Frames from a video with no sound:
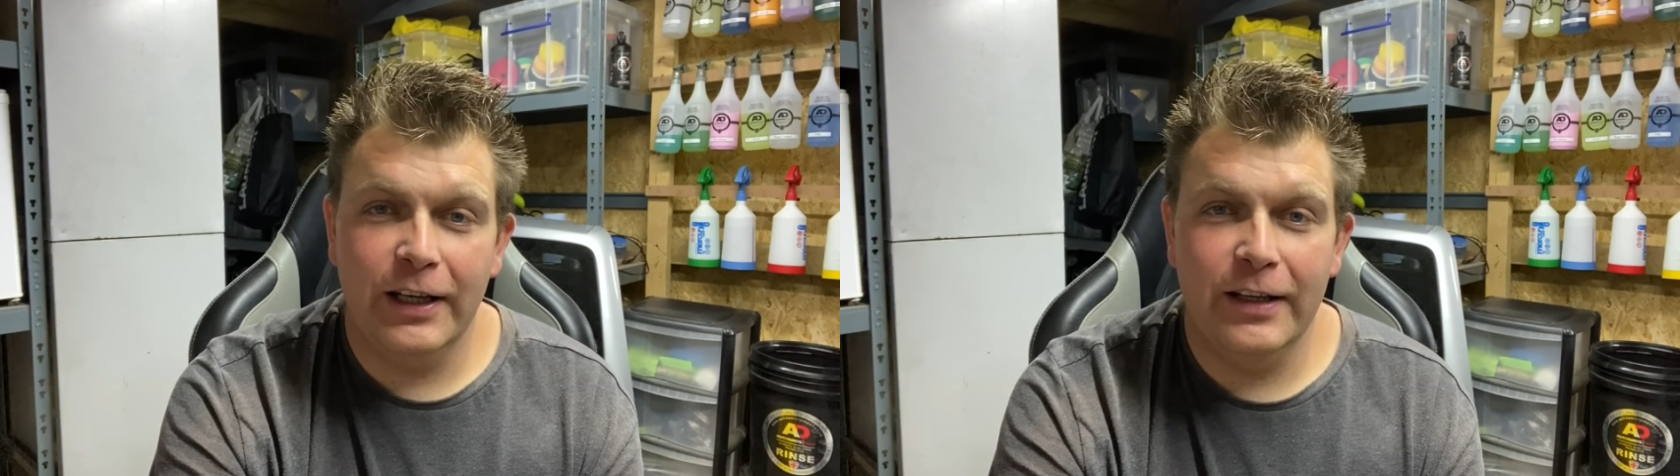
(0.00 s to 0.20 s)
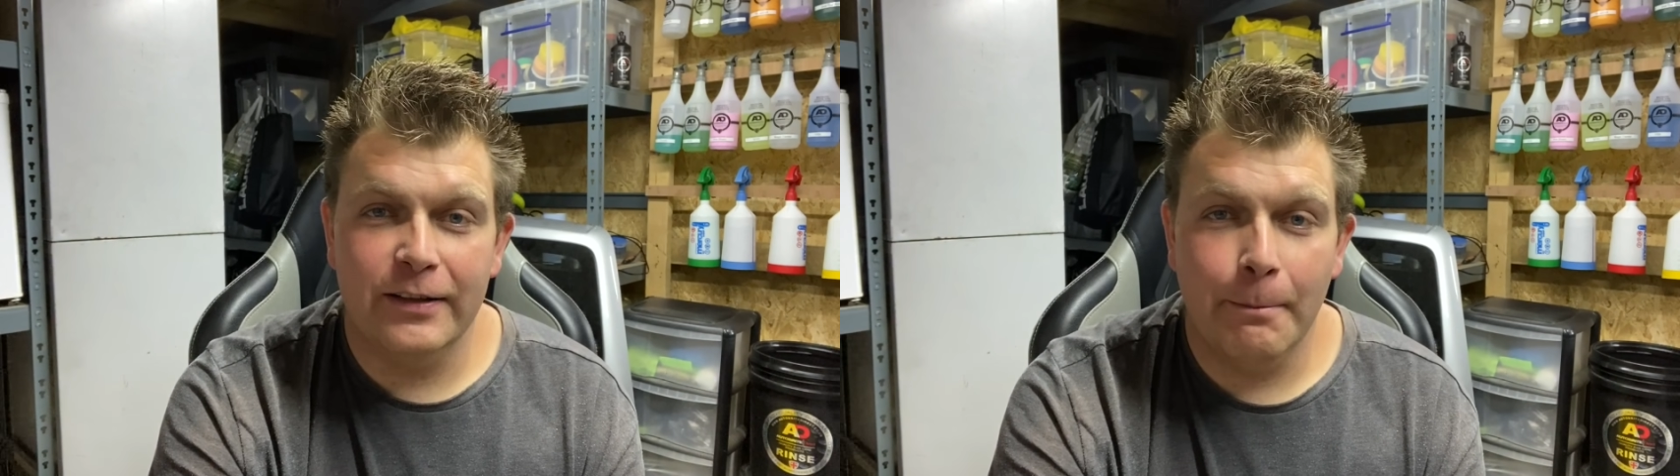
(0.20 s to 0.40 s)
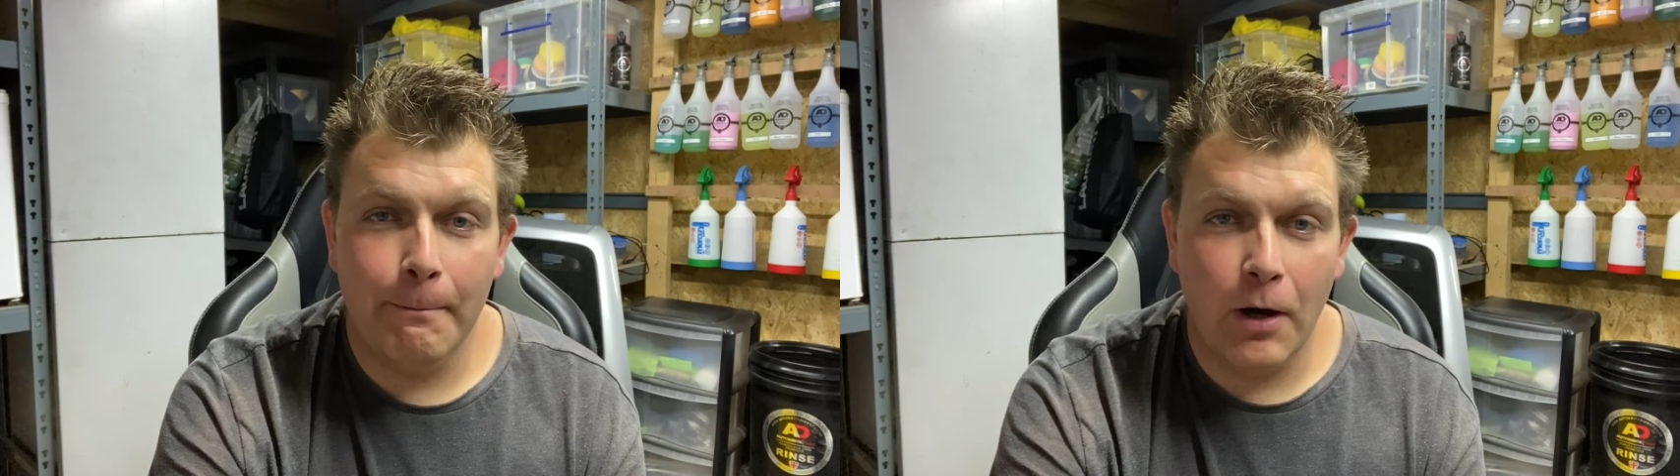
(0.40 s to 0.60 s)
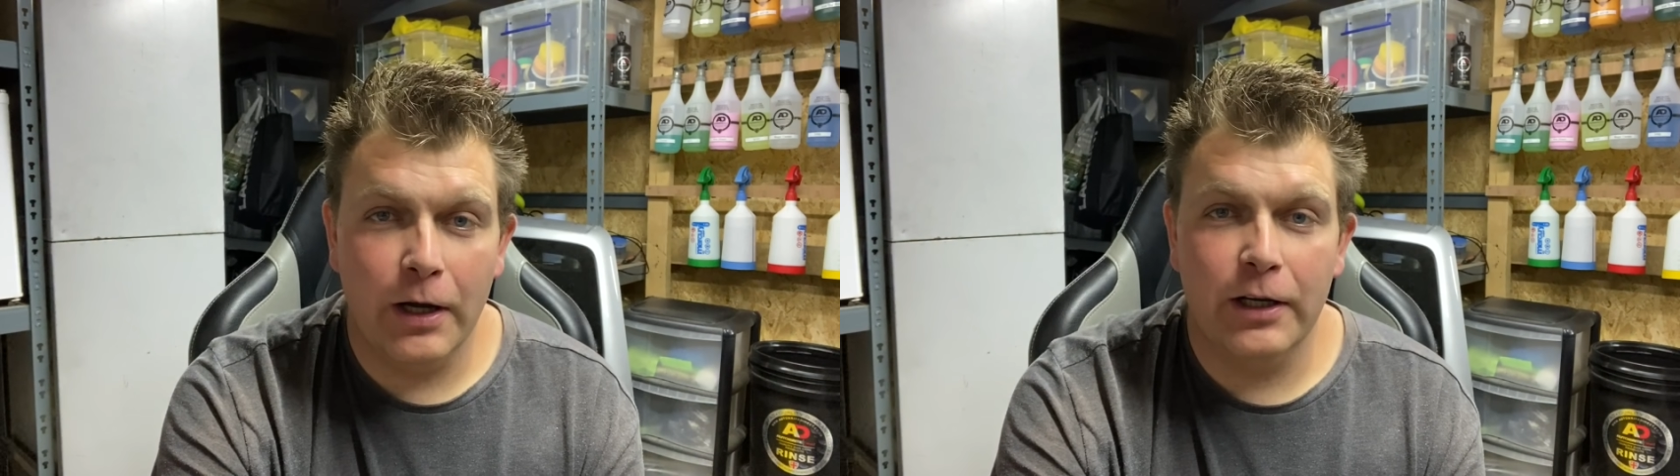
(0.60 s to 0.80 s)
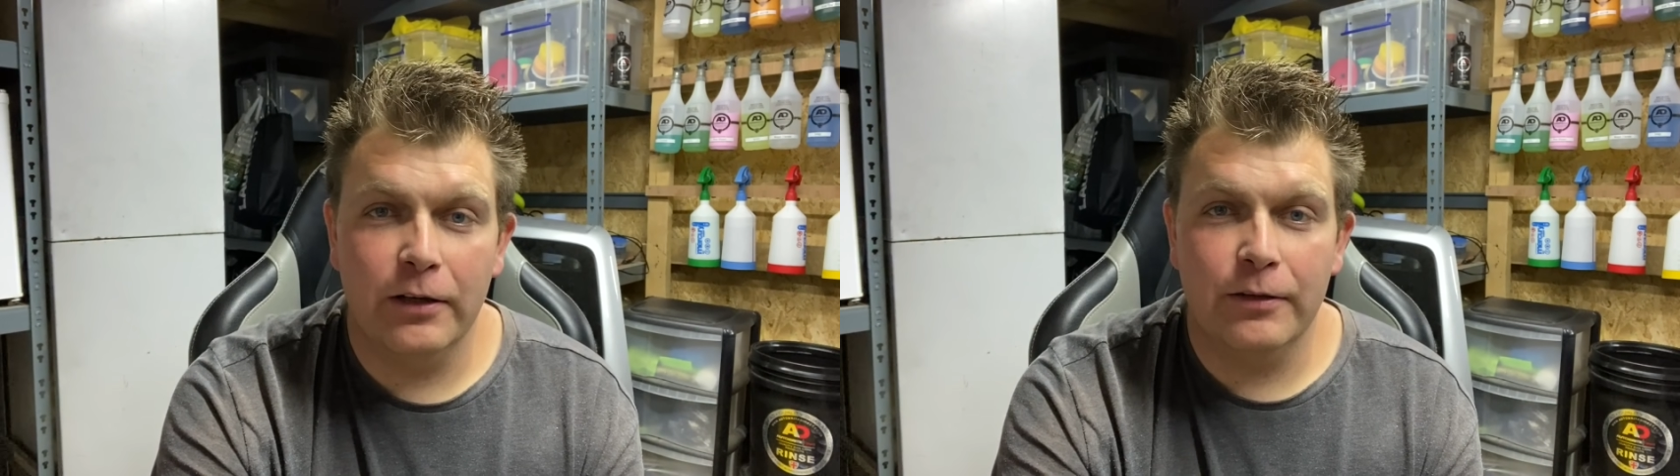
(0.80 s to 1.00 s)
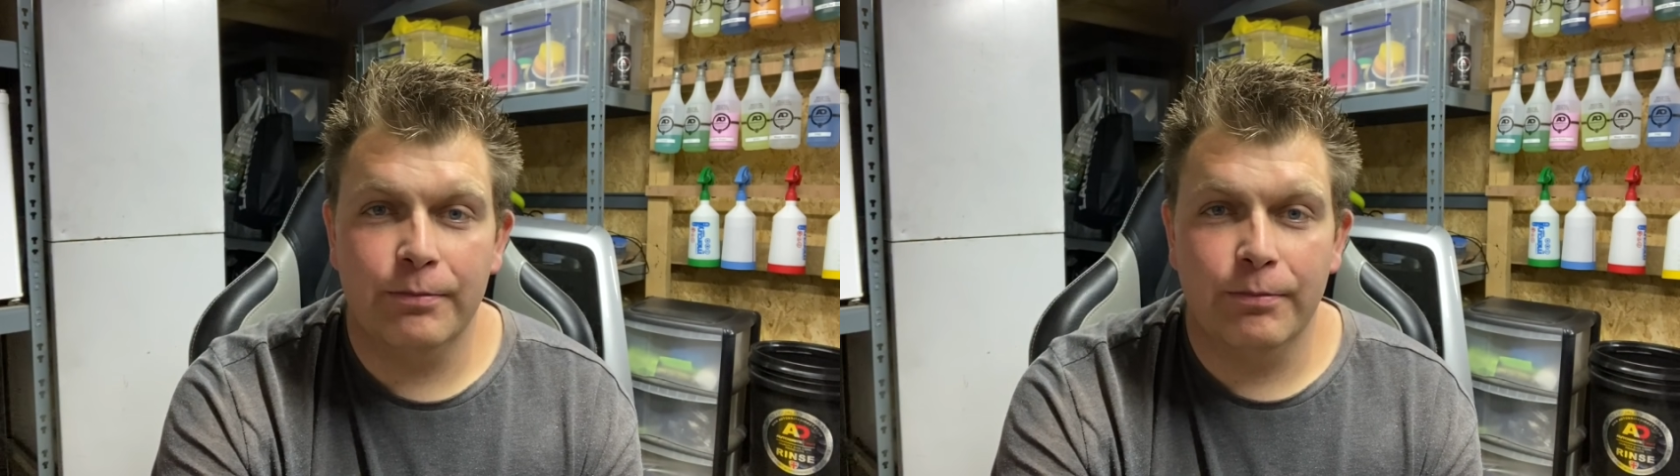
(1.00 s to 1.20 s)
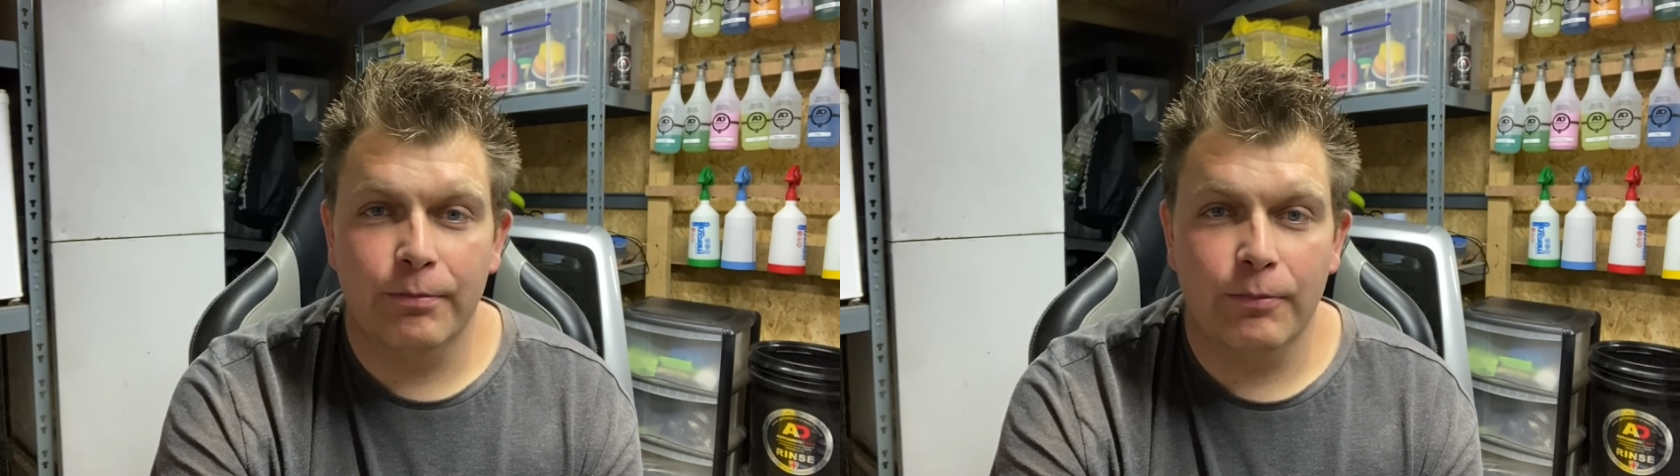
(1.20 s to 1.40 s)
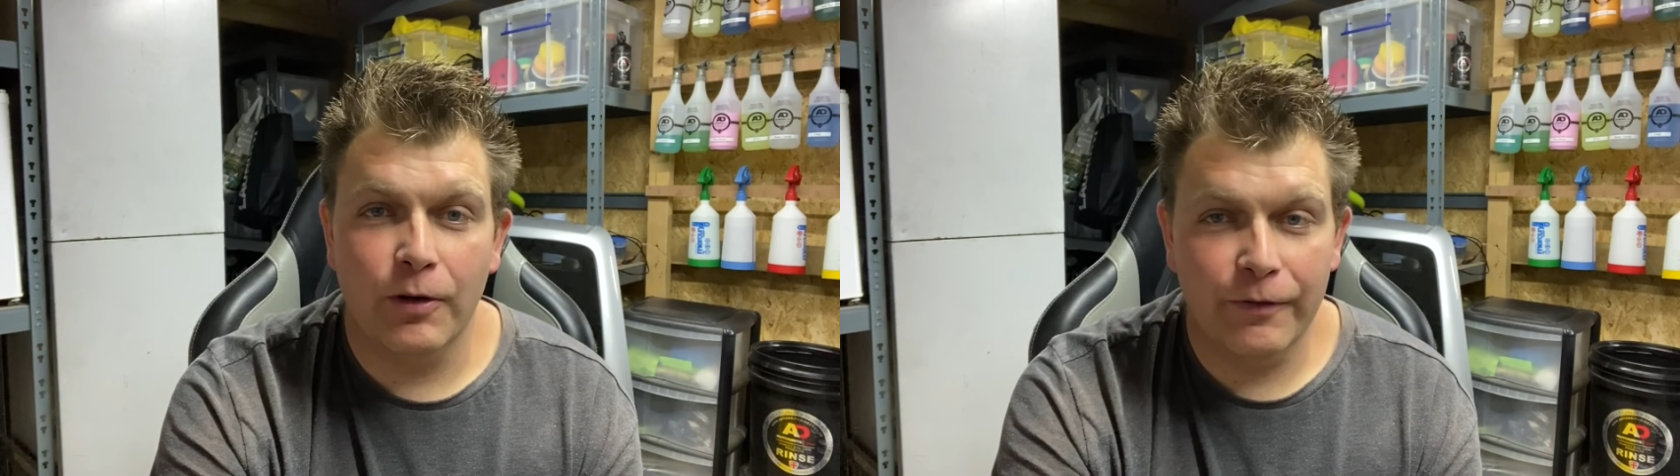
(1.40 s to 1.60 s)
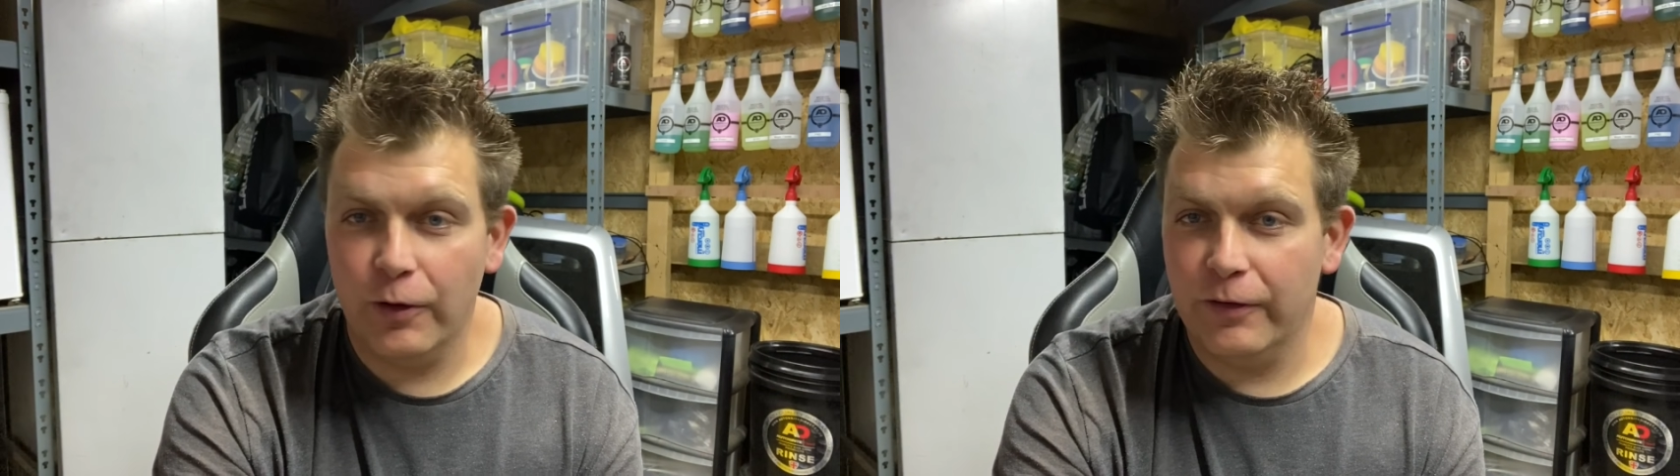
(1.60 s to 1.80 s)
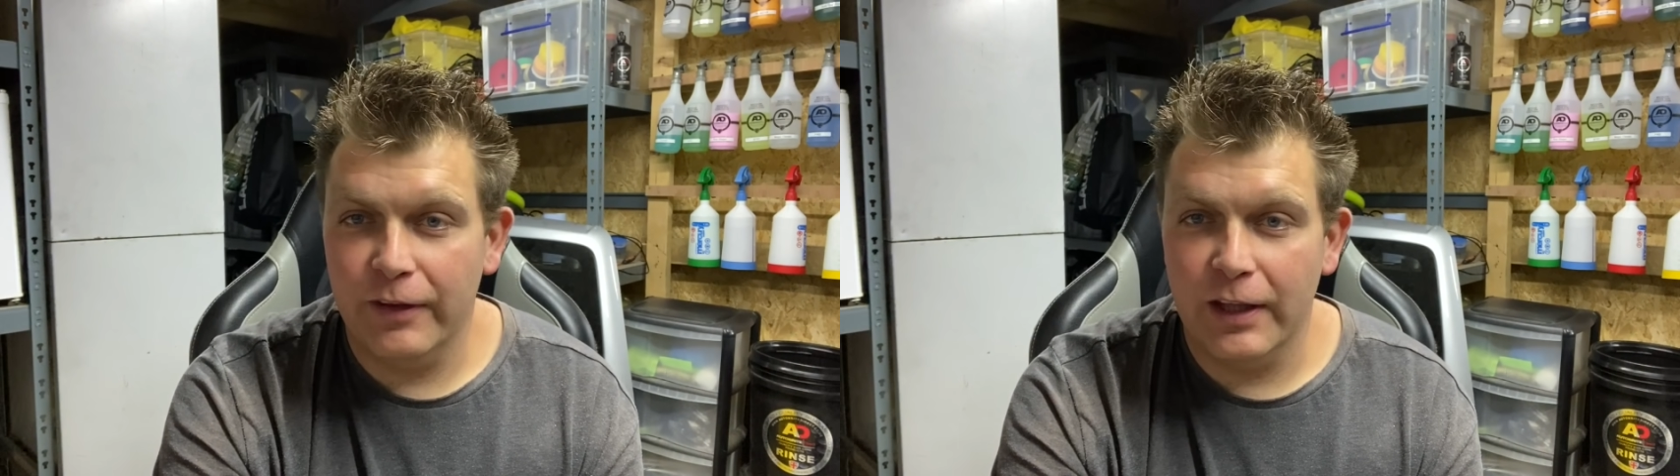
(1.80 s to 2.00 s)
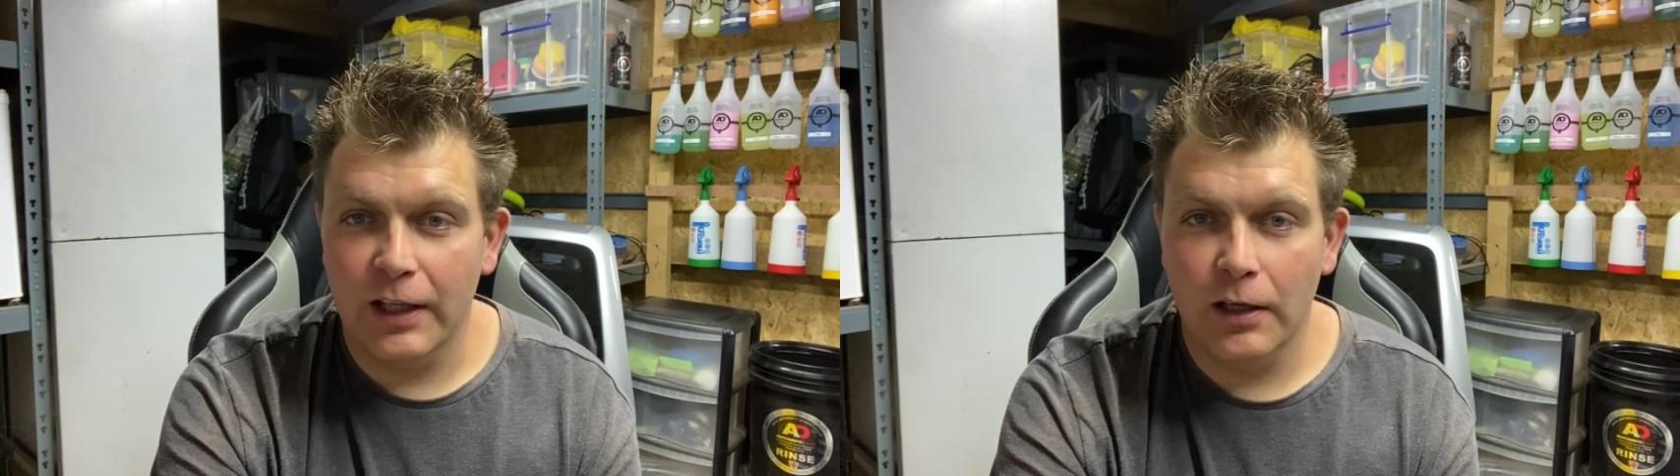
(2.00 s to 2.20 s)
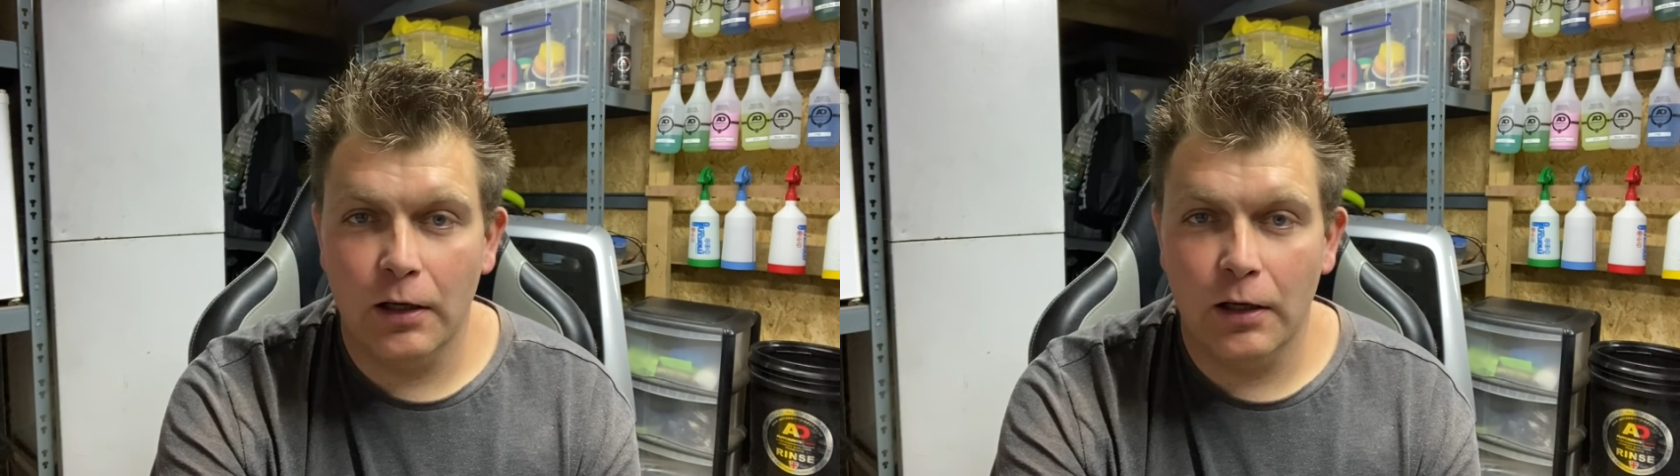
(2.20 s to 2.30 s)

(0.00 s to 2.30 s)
is a mind confusing thing.